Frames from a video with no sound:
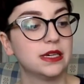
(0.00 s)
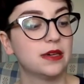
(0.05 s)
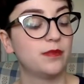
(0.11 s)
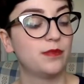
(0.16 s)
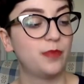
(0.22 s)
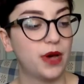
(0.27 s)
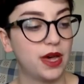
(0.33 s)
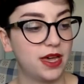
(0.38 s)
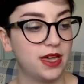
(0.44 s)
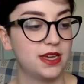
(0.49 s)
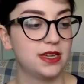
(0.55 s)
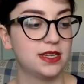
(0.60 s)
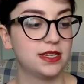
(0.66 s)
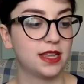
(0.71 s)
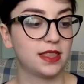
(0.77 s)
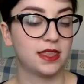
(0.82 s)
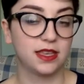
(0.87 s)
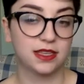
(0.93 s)
But
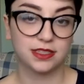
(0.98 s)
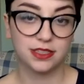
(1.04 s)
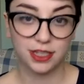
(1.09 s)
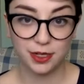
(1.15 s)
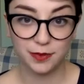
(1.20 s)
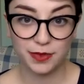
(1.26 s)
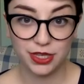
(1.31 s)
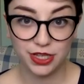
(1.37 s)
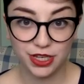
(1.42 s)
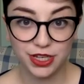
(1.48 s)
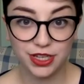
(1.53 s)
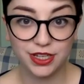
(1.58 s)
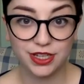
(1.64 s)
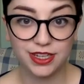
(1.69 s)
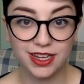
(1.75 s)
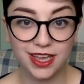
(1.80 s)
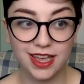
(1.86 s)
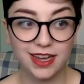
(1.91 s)
I think it's going to be
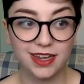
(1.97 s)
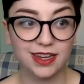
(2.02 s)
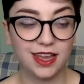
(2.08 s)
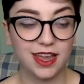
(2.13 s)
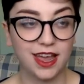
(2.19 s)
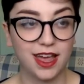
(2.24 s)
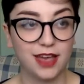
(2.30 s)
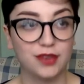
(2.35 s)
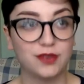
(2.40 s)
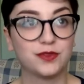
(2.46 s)
good, and I have